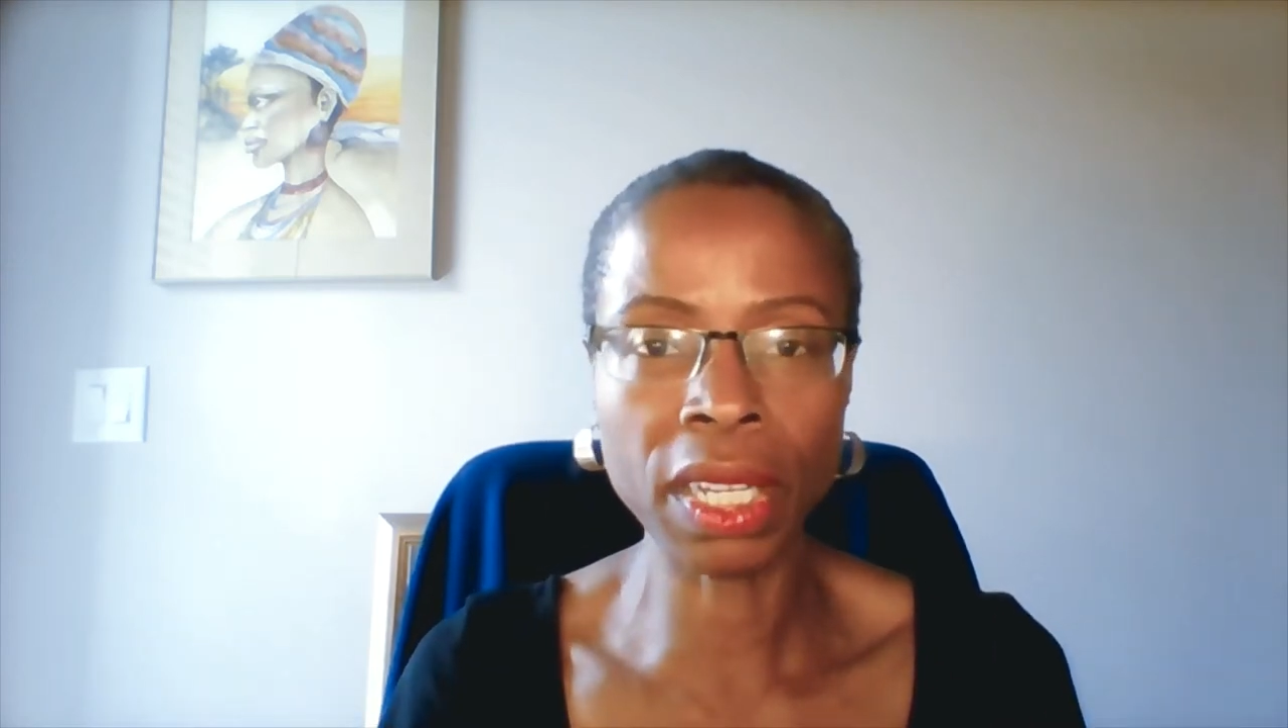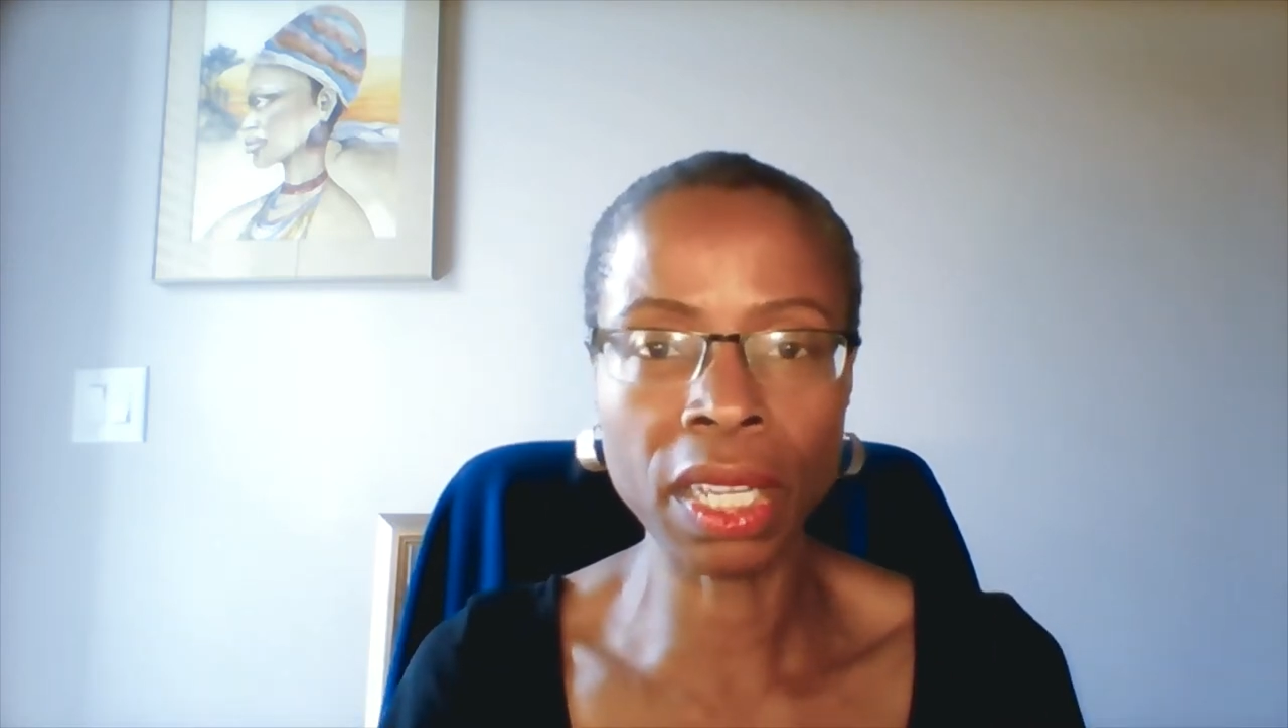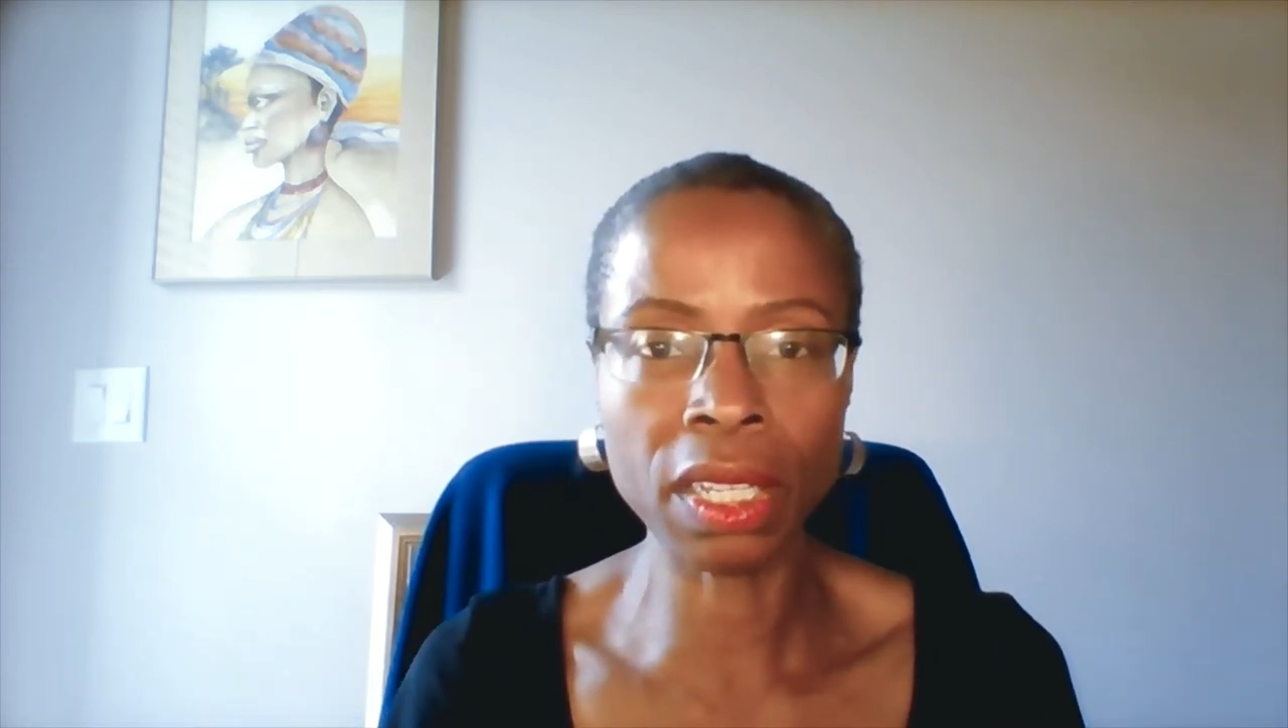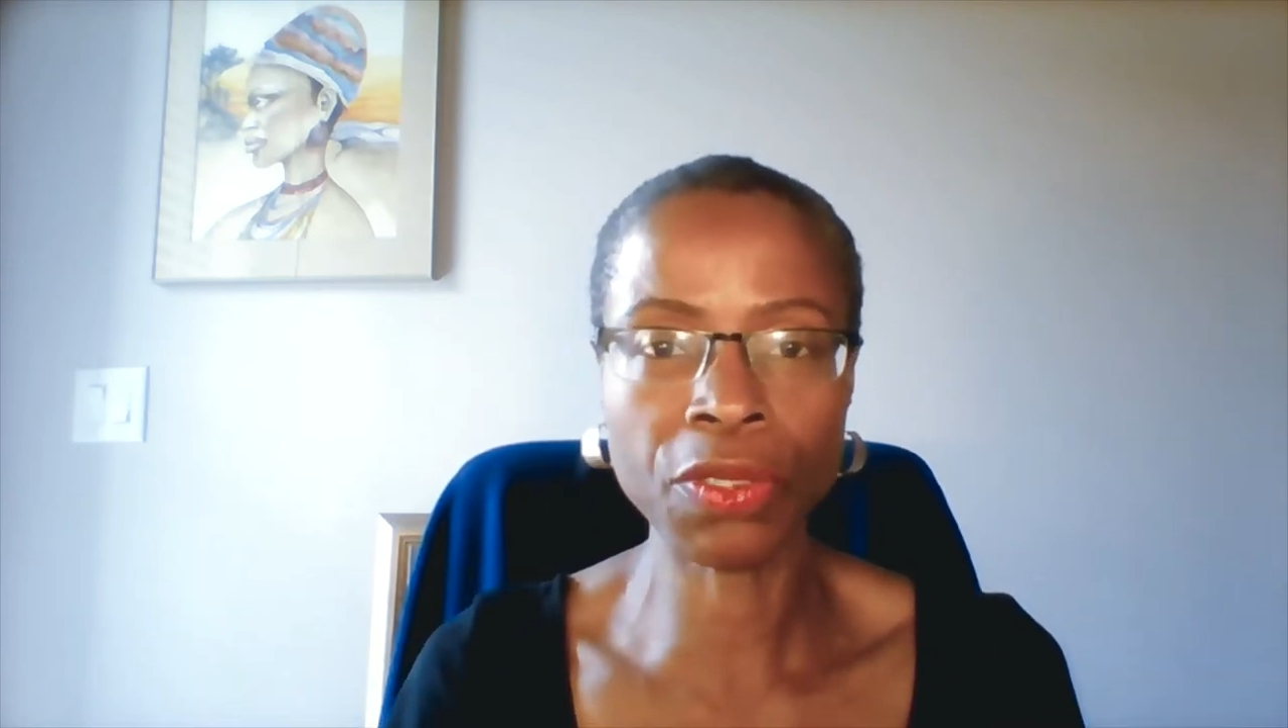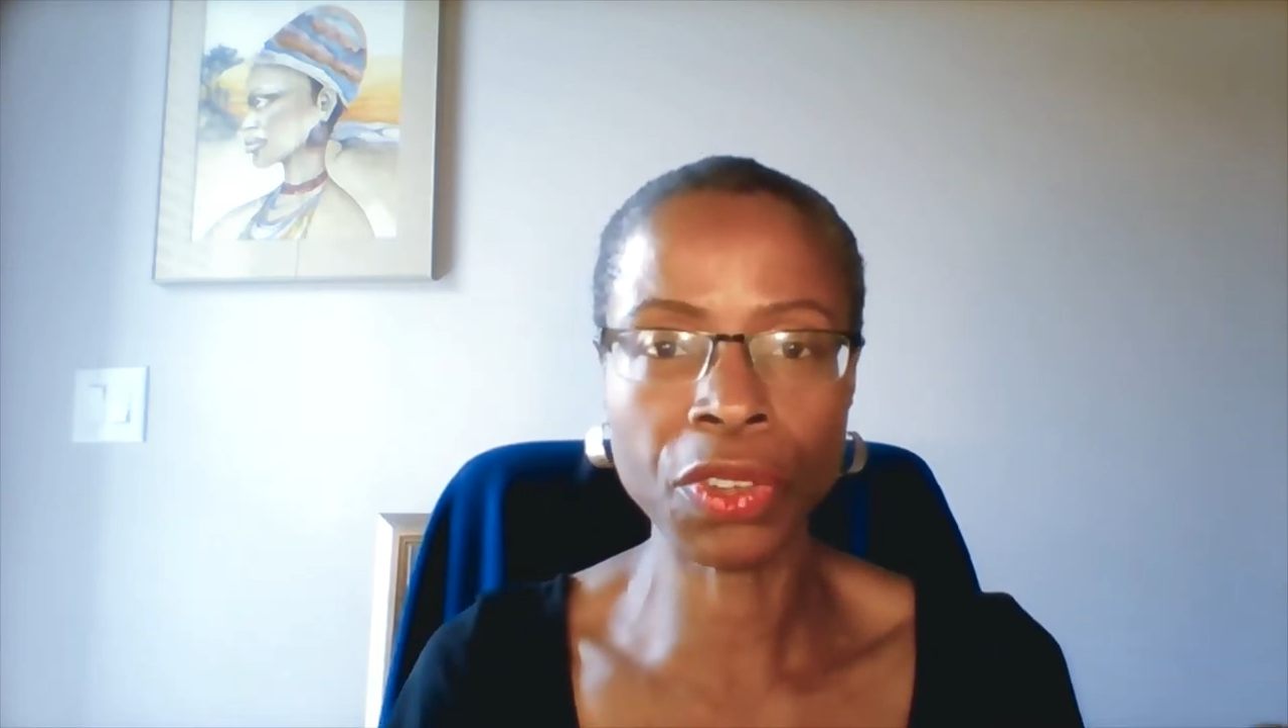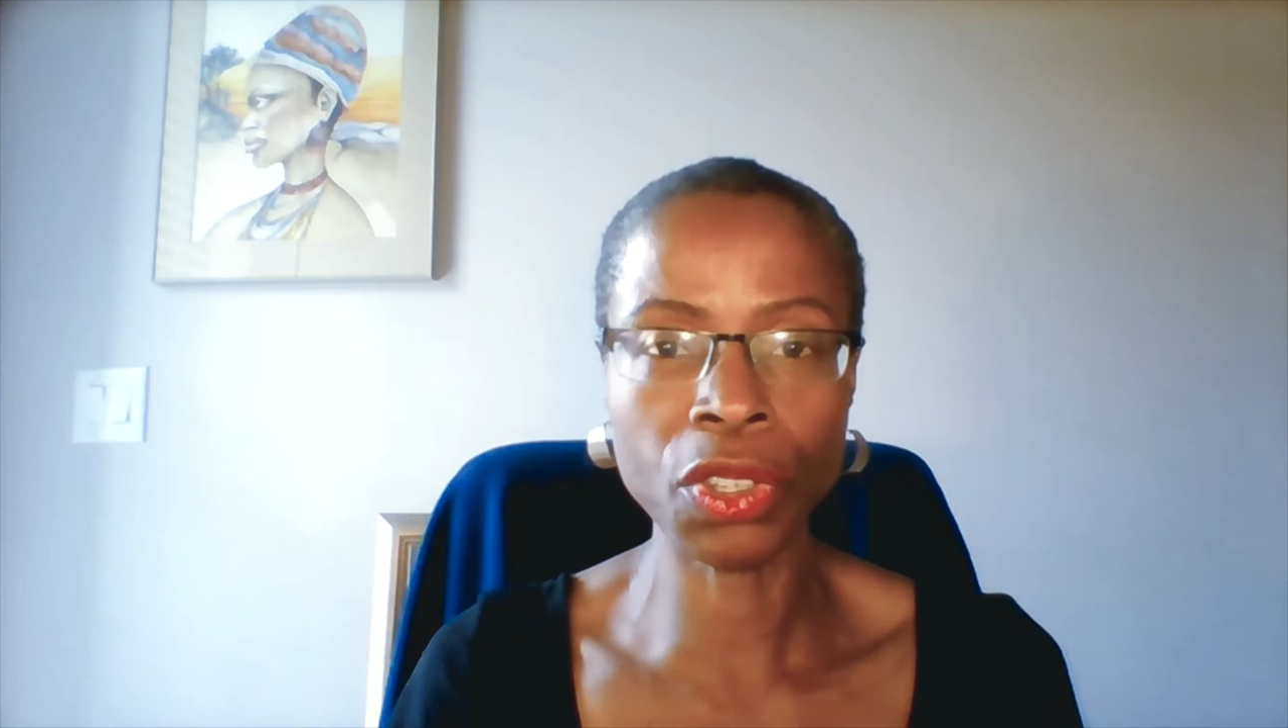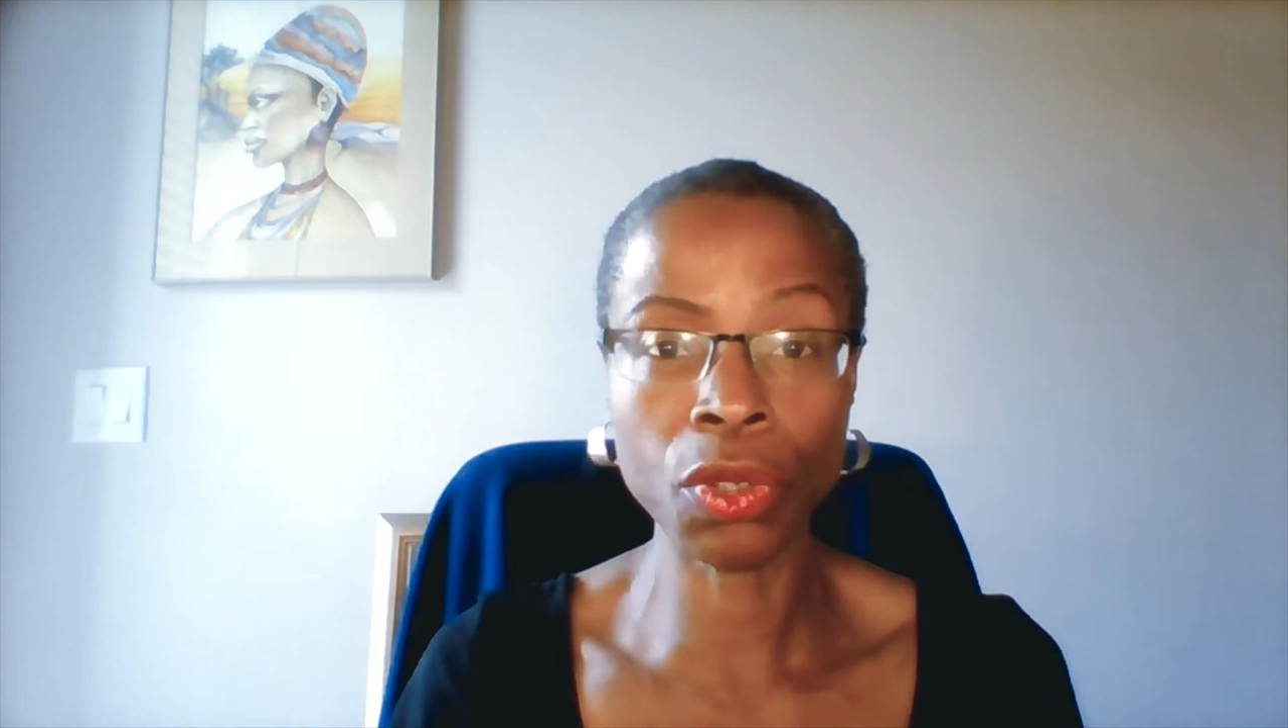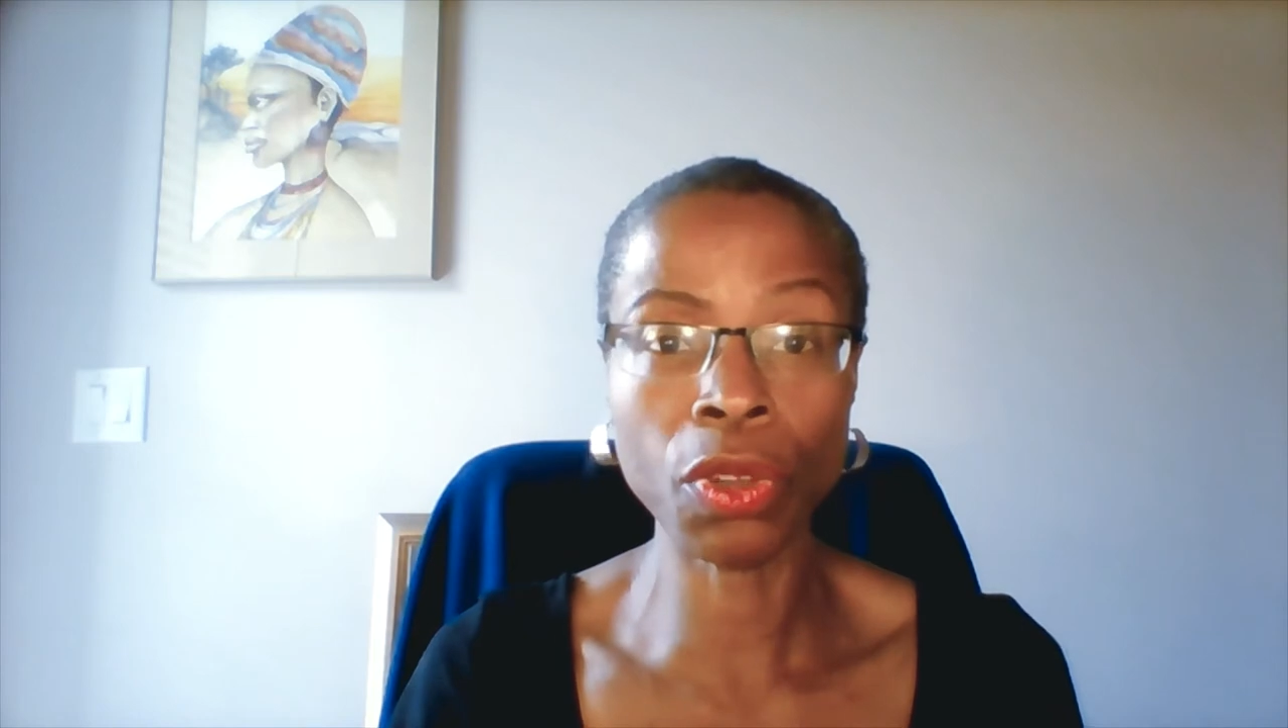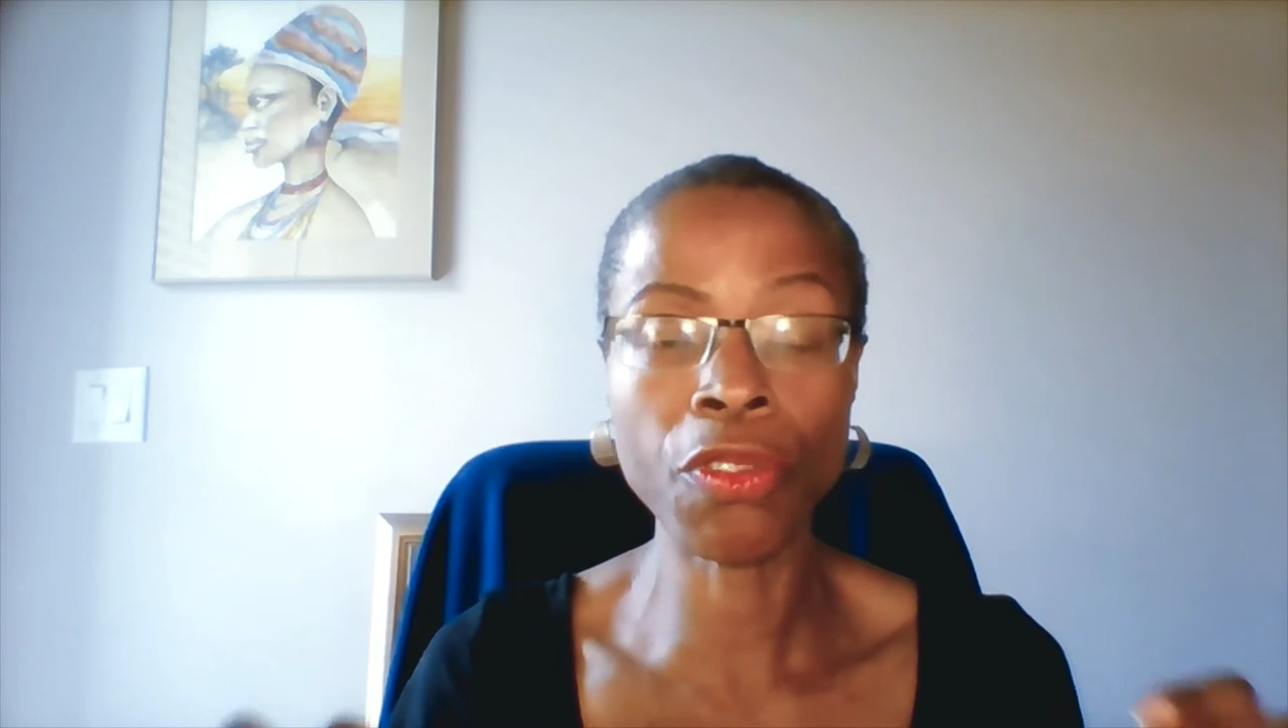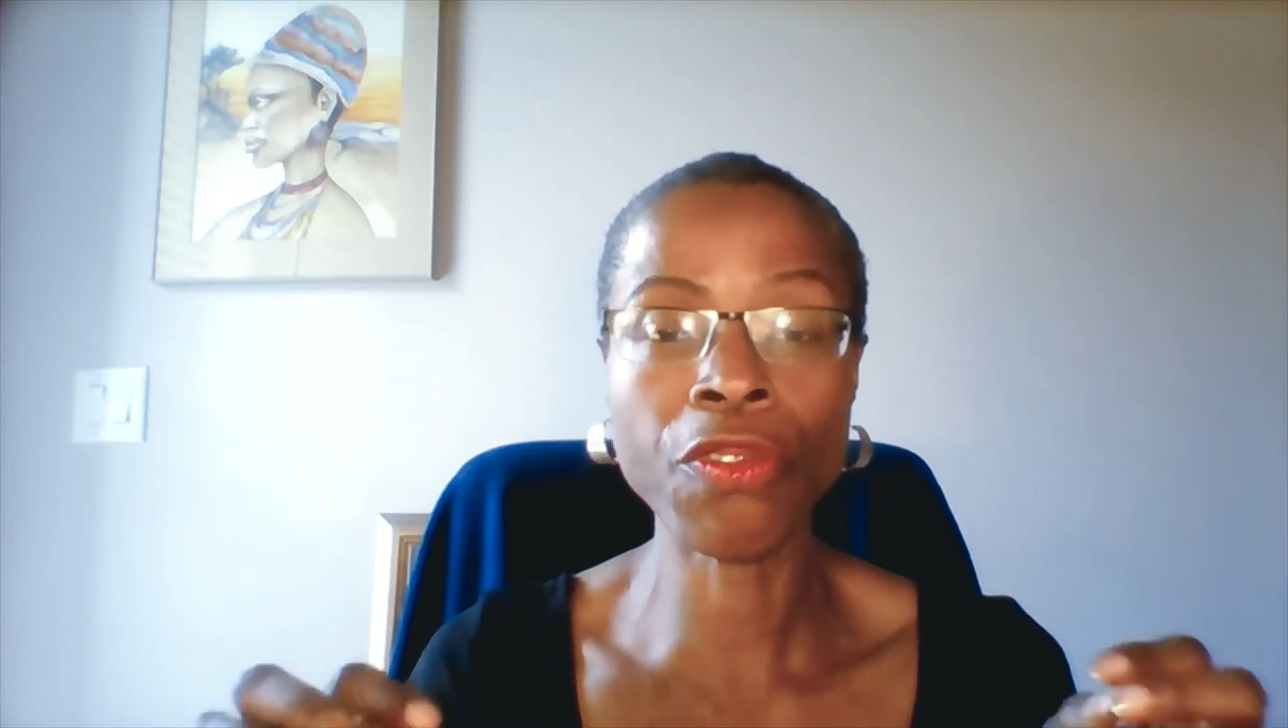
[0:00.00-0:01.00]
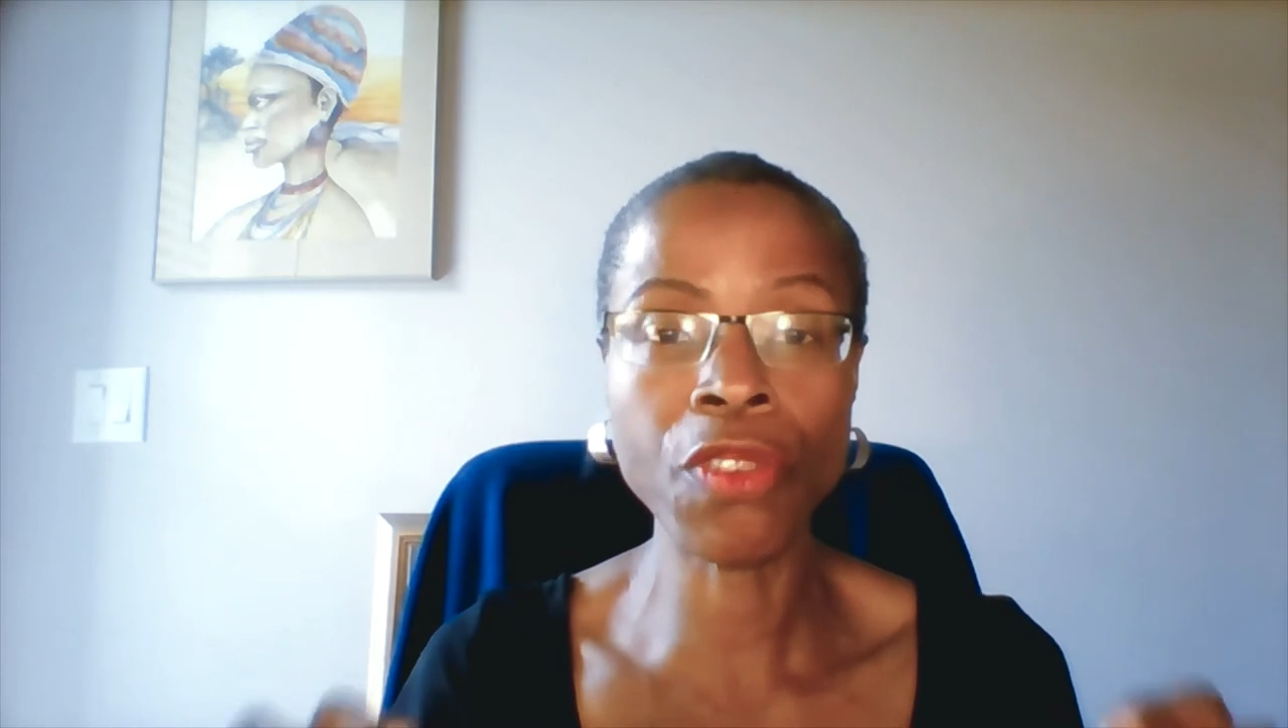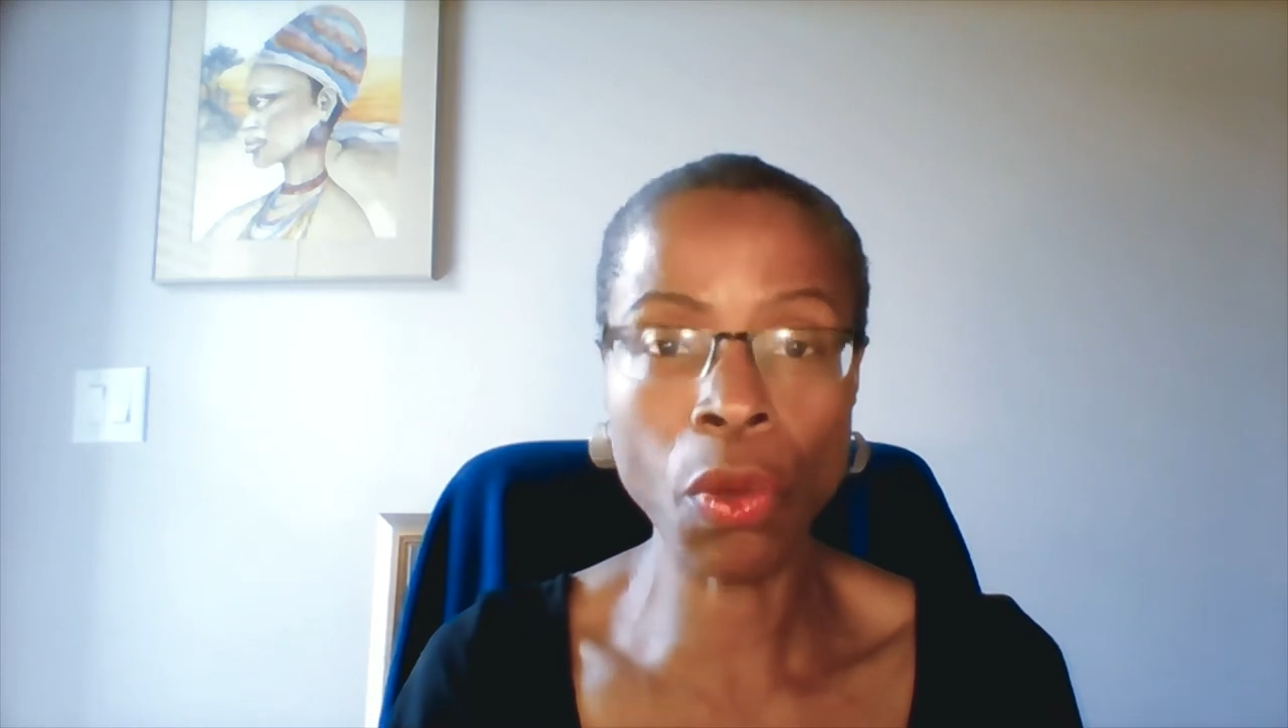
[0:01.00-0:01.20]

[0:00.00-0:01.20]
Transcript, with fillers: is for you to